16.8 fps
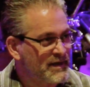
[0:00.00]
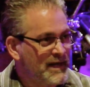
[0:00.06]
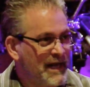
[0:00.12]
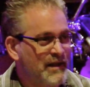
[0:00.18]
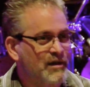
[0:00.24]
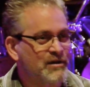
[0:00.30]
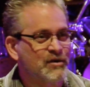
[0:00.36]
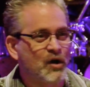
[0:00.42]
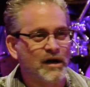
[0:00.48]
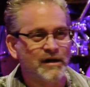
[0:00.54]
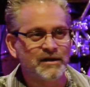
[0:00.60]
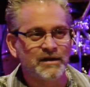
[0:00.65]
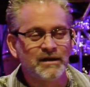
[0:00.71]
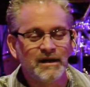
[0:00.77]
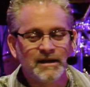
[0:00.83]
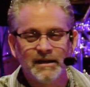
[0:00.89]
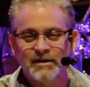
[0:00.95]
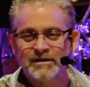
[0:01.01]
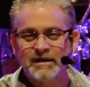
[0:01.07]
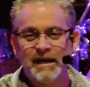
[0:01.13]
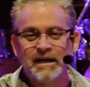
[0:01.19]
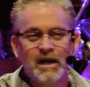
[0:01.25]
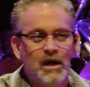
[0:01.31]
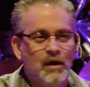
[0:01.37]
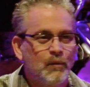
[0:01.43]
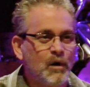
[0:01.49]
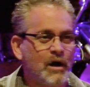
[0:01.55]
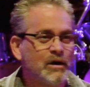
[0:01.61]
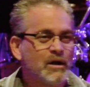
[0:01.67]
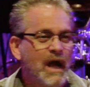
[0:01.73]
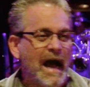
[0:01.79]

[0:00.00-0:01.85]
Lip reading: And they'll say, well,